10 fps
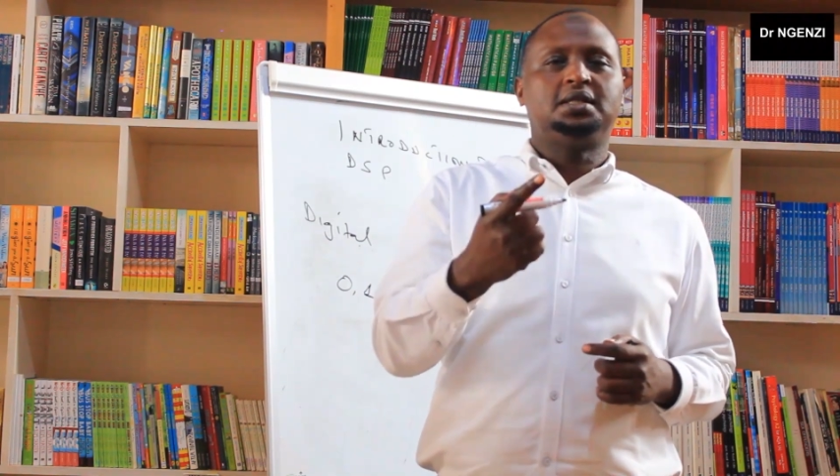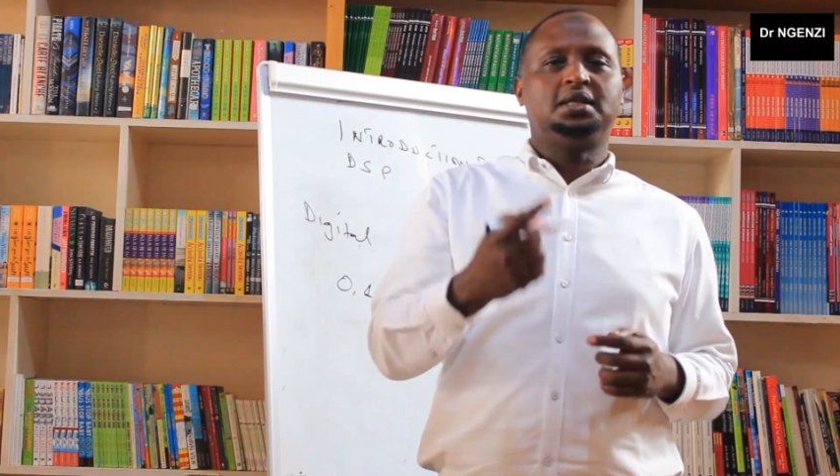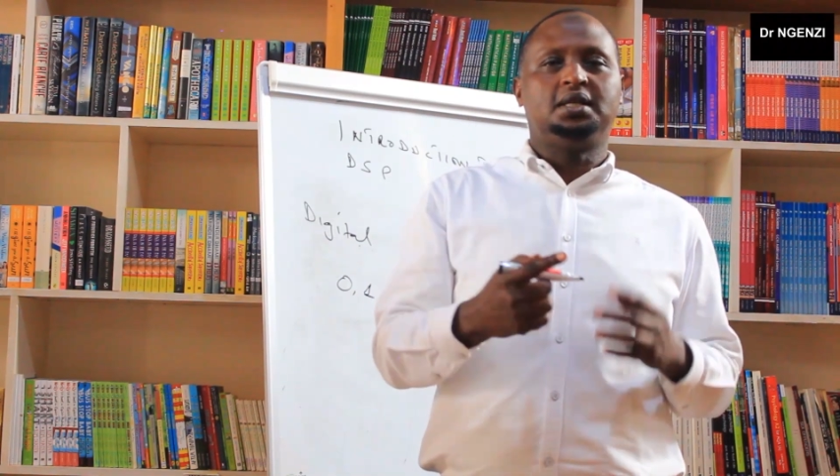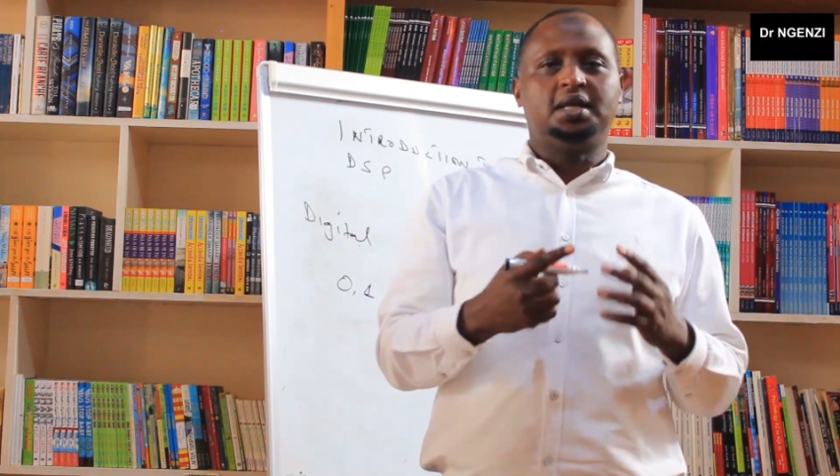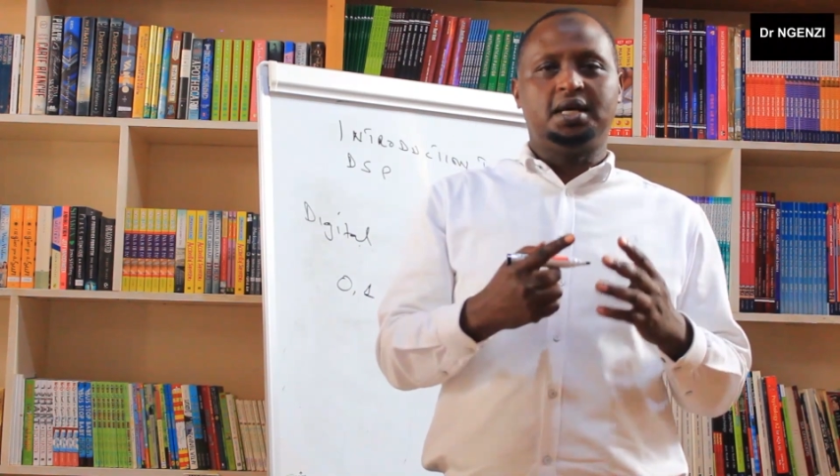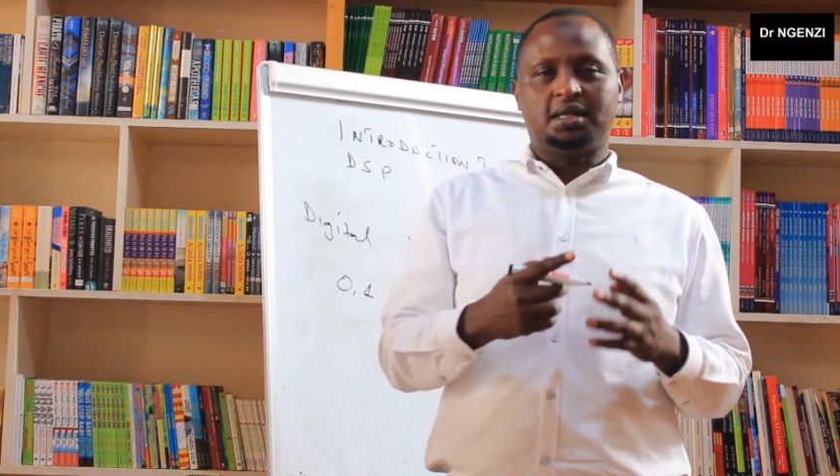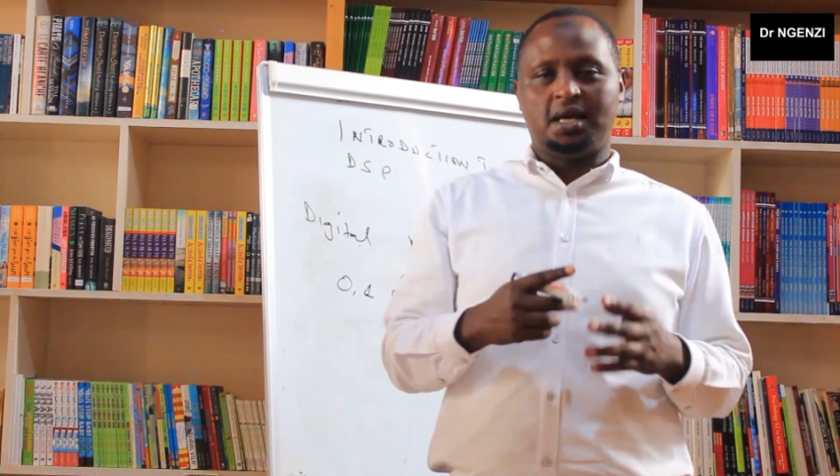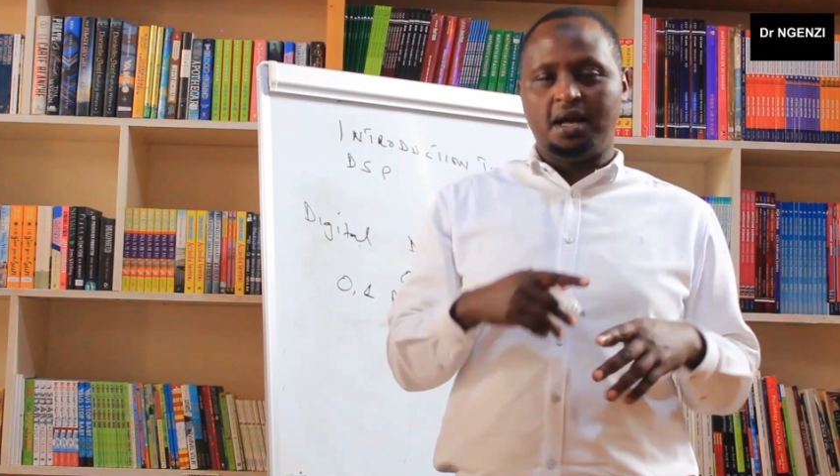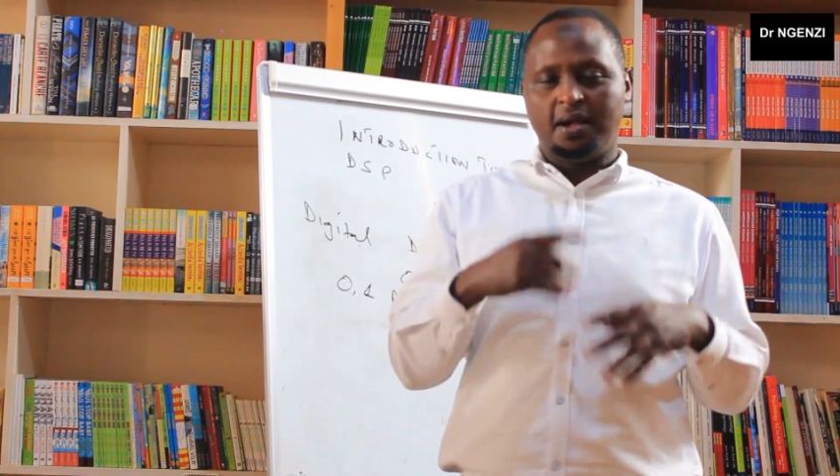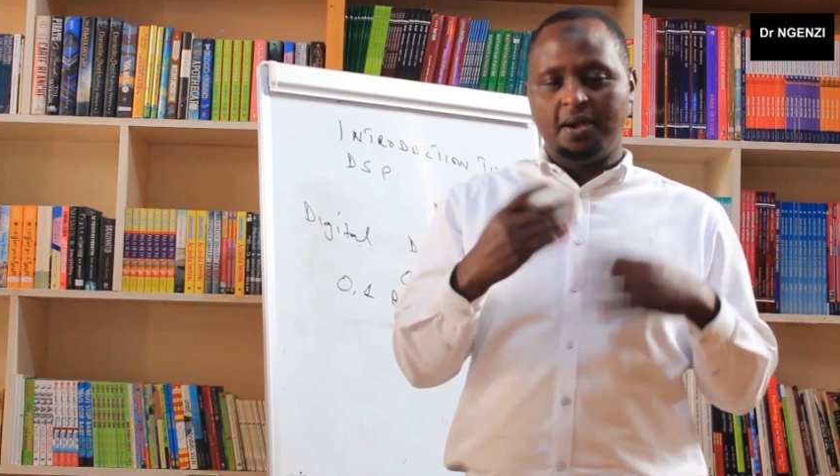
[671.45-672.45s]
it
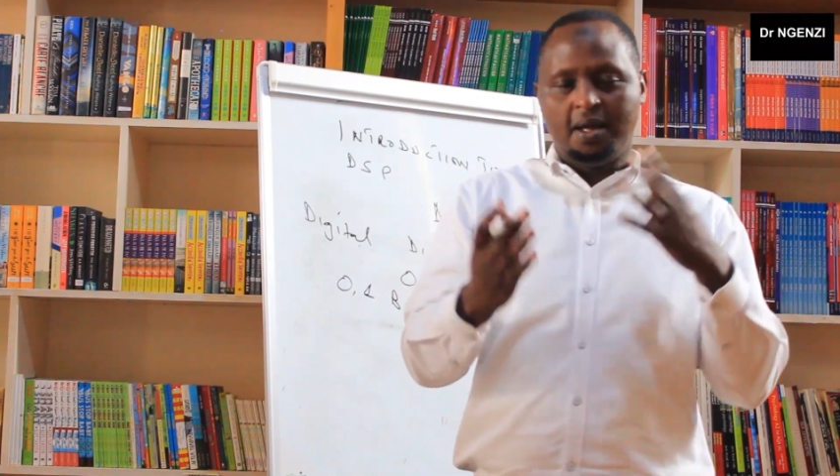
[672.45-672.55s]
later.